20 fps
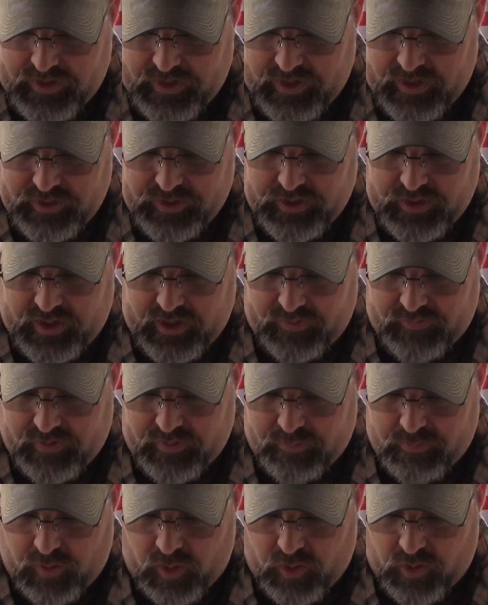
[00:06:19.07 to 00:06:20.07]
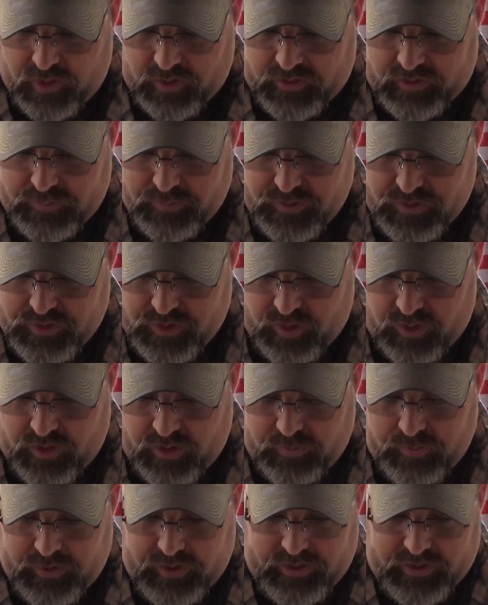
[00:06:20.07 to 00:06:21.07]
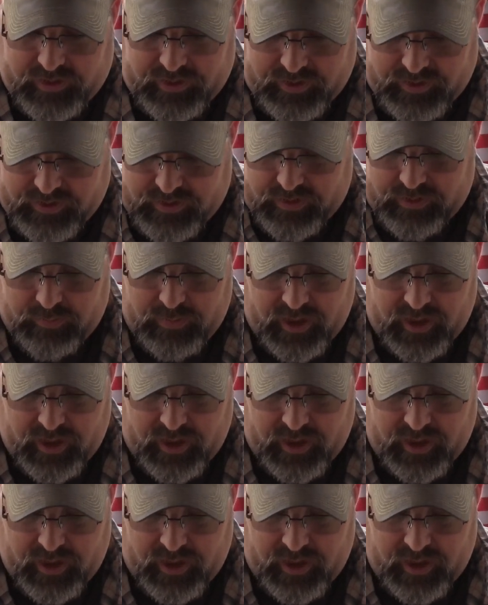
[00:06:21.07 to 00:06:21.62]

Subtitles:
I should have them marked. I'm sorry, but let's see.